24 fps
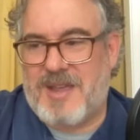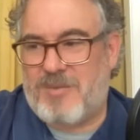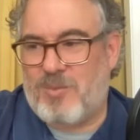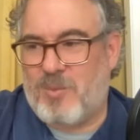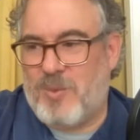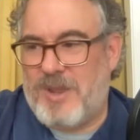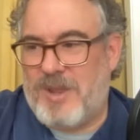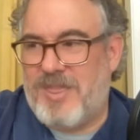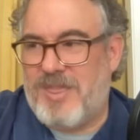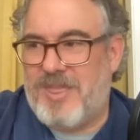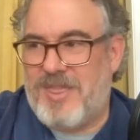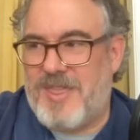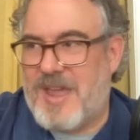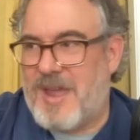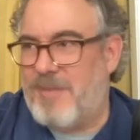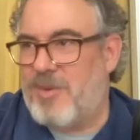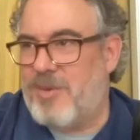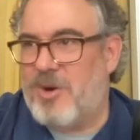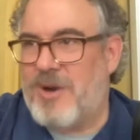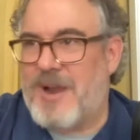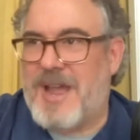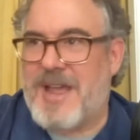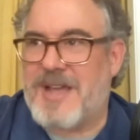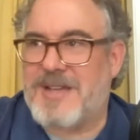with them
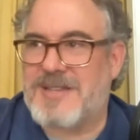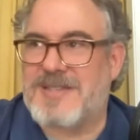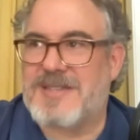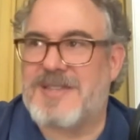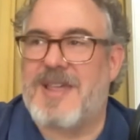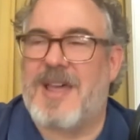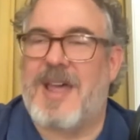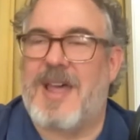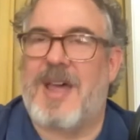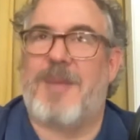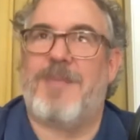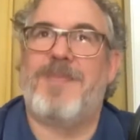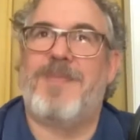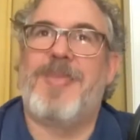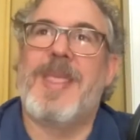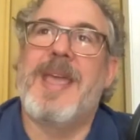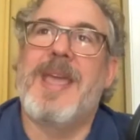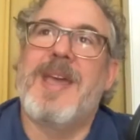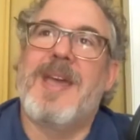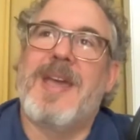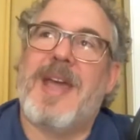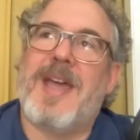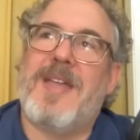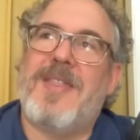or as them,
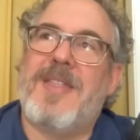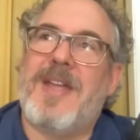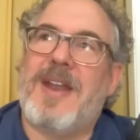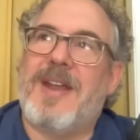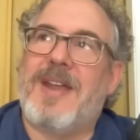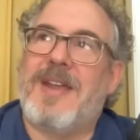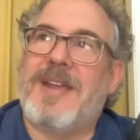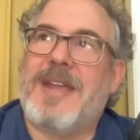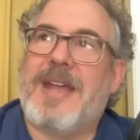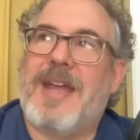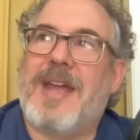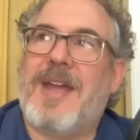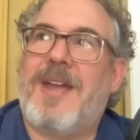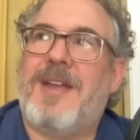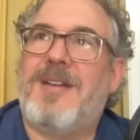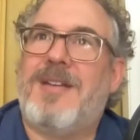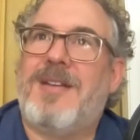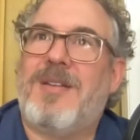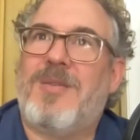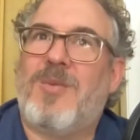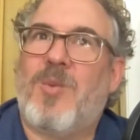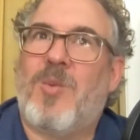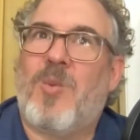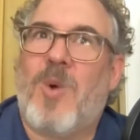and then I get
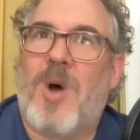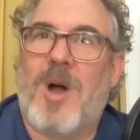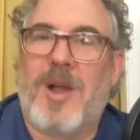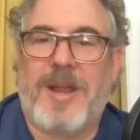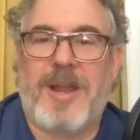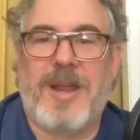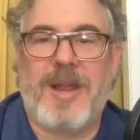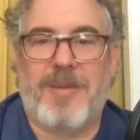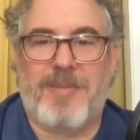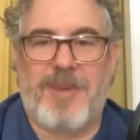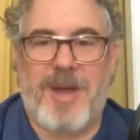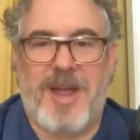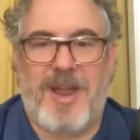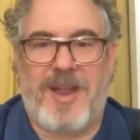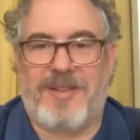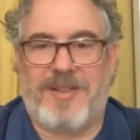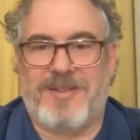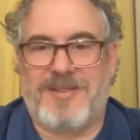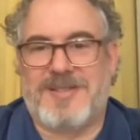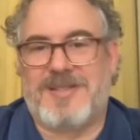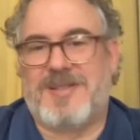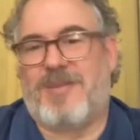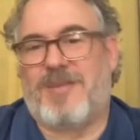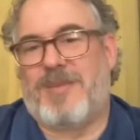walking a mile
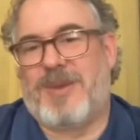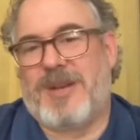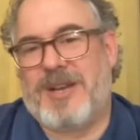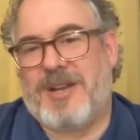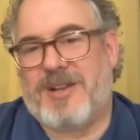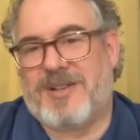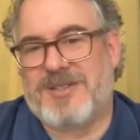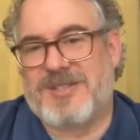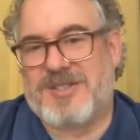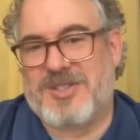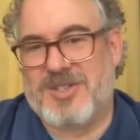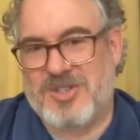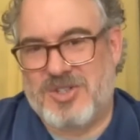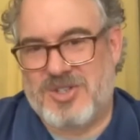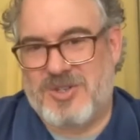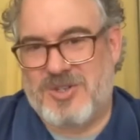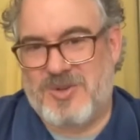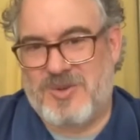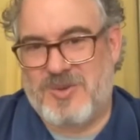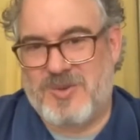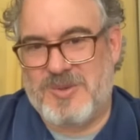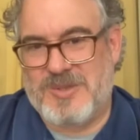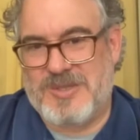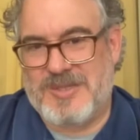in somebody else's
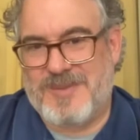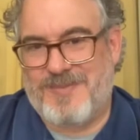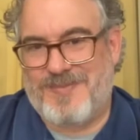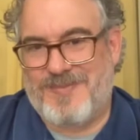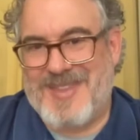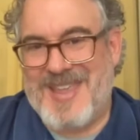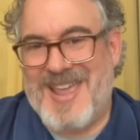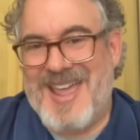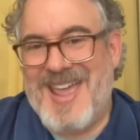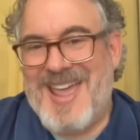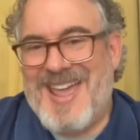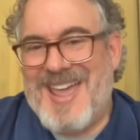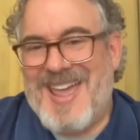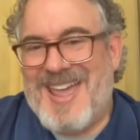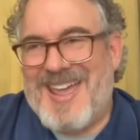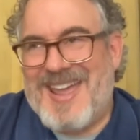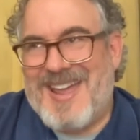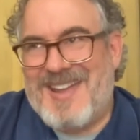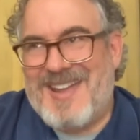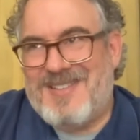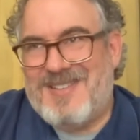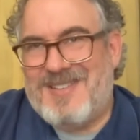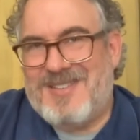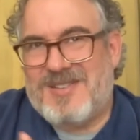shoes.
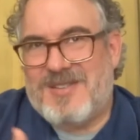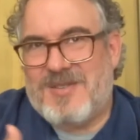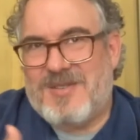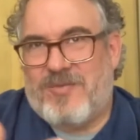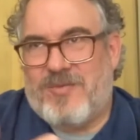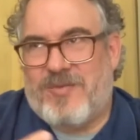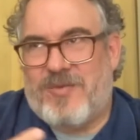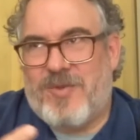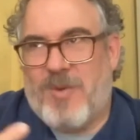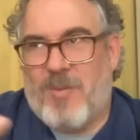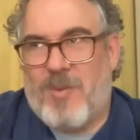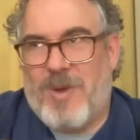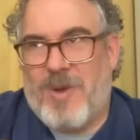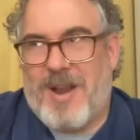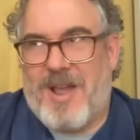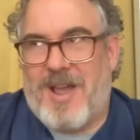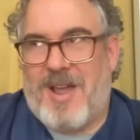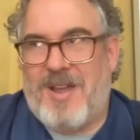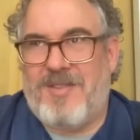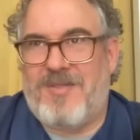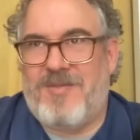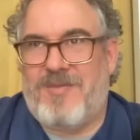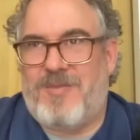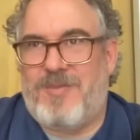And from what
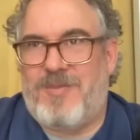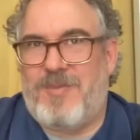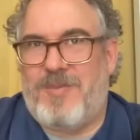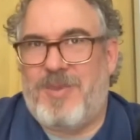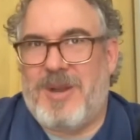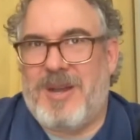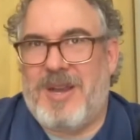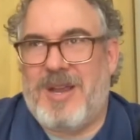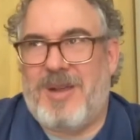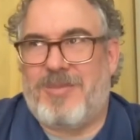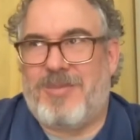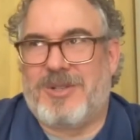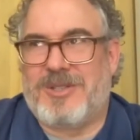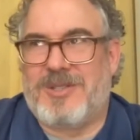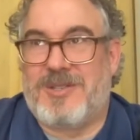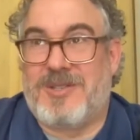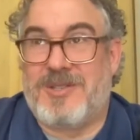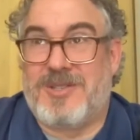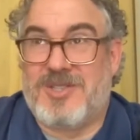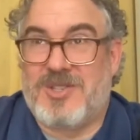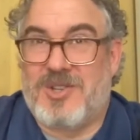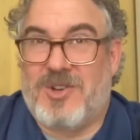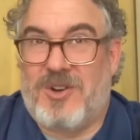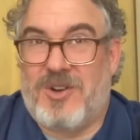I've been able to
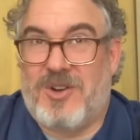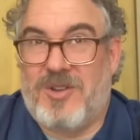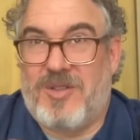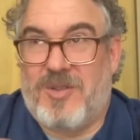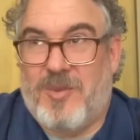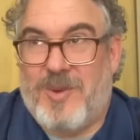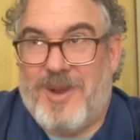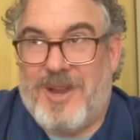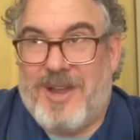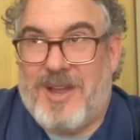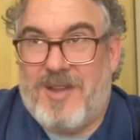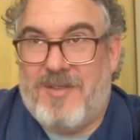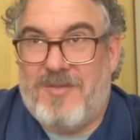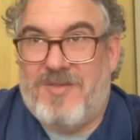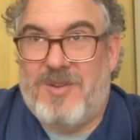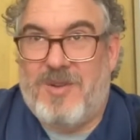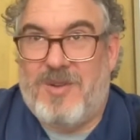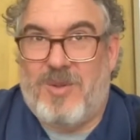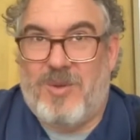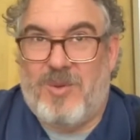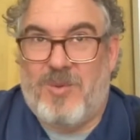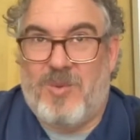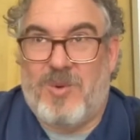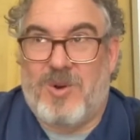discern and the way I
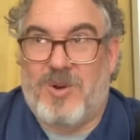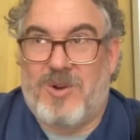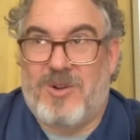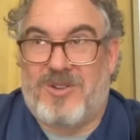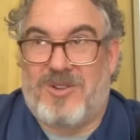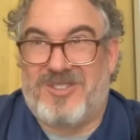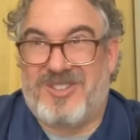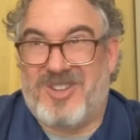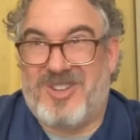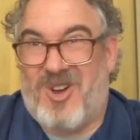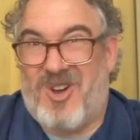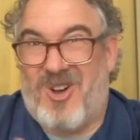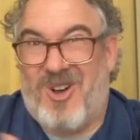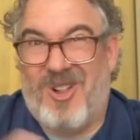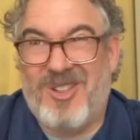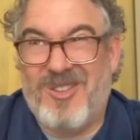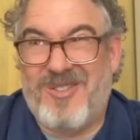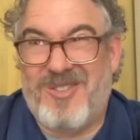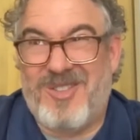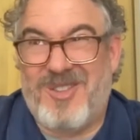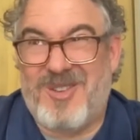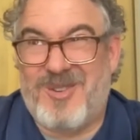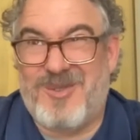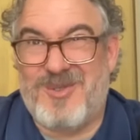view the world, all
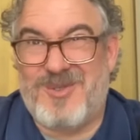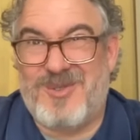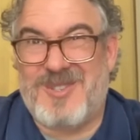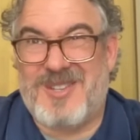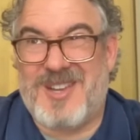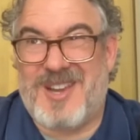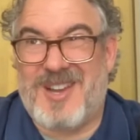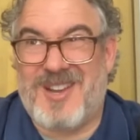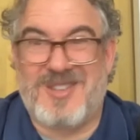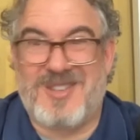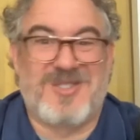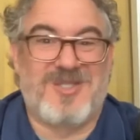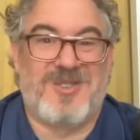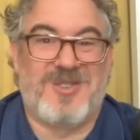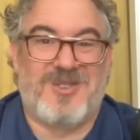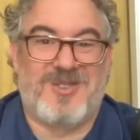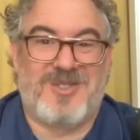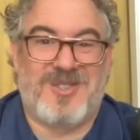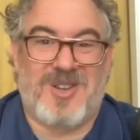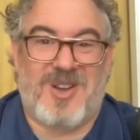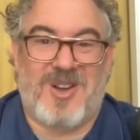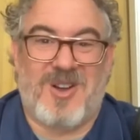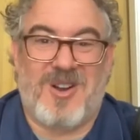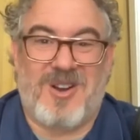of those
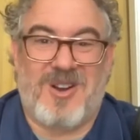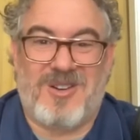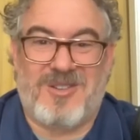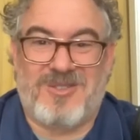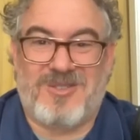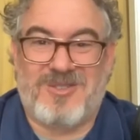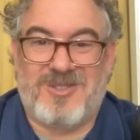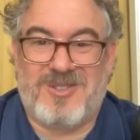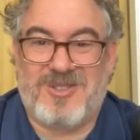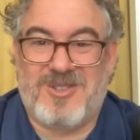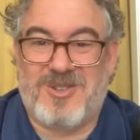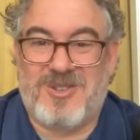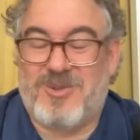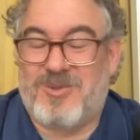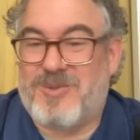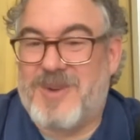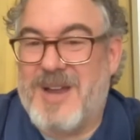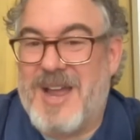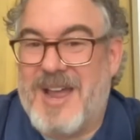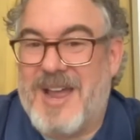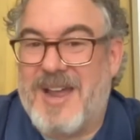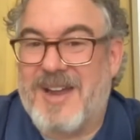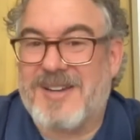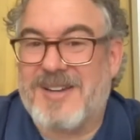answers are
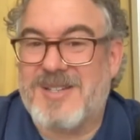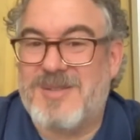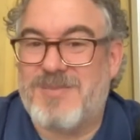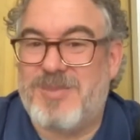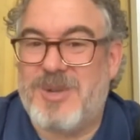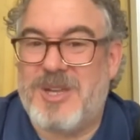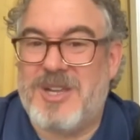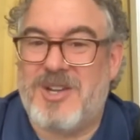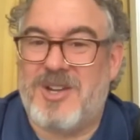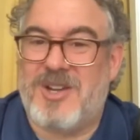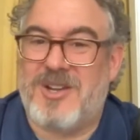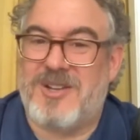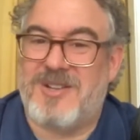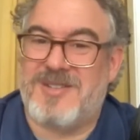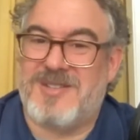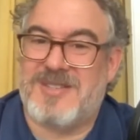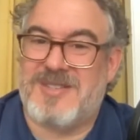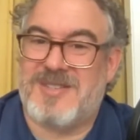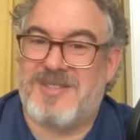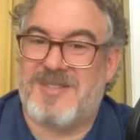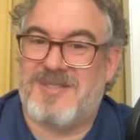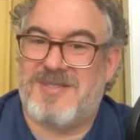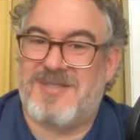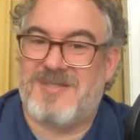correct
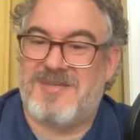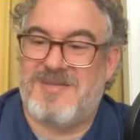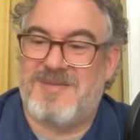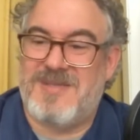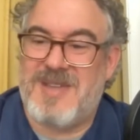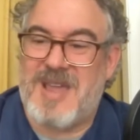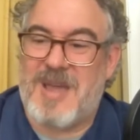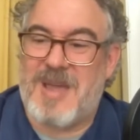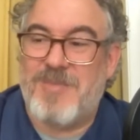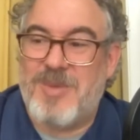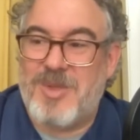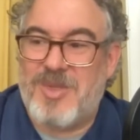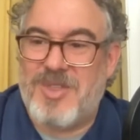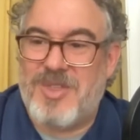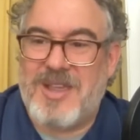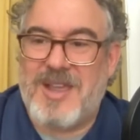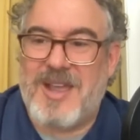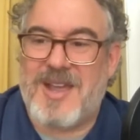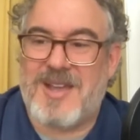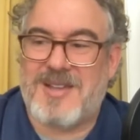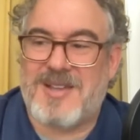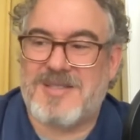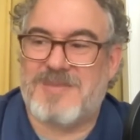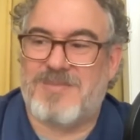because empathy
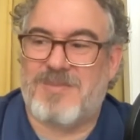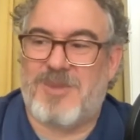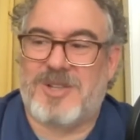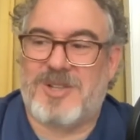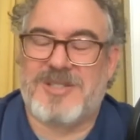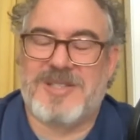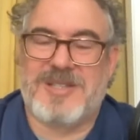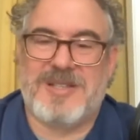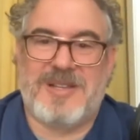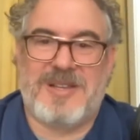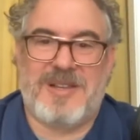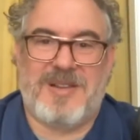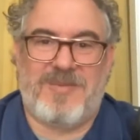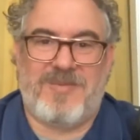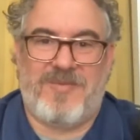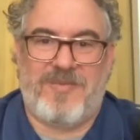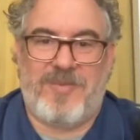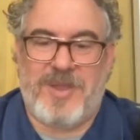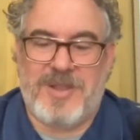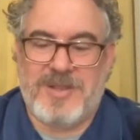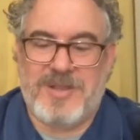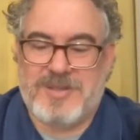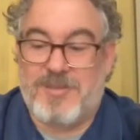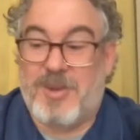is
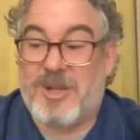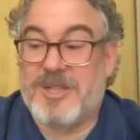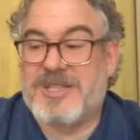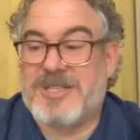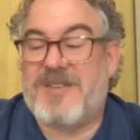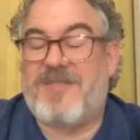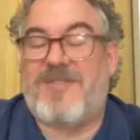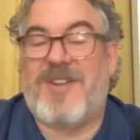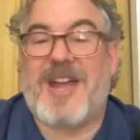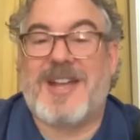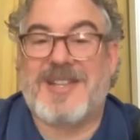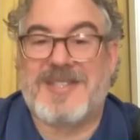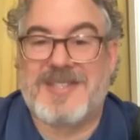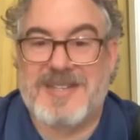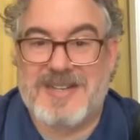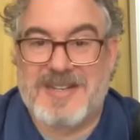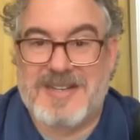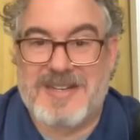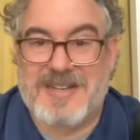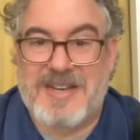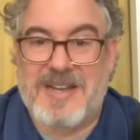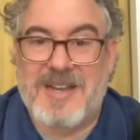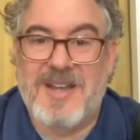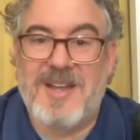
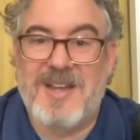multifaceted.